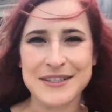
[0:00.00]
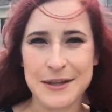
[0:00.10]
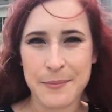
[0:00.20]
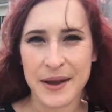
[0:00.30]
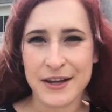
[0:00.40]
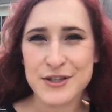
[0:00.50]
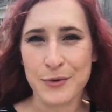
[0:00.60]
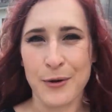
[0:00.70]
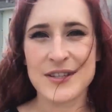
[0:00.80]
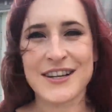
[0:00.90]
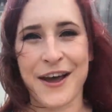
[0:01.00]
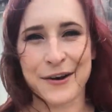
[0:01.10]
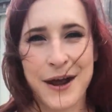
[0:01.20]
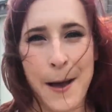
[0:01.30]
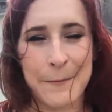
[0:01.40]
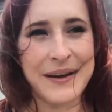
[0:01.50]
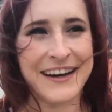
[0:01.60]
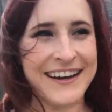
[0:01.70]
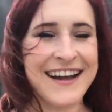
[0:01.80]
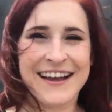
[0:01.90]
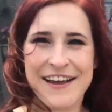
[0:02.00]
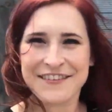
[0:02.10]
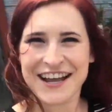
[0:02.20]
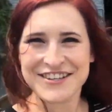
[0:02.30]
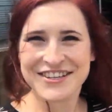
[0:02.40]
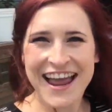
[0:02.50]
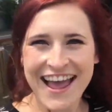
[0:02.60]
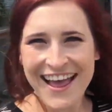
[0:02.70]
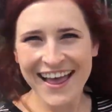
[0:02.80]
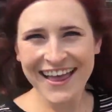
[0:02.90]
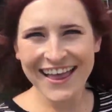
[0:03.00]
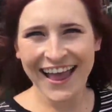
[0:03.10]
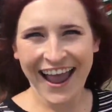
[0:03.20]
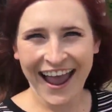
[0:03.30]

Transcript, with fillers: It was the Bains Road Cider Company Got Jenelle.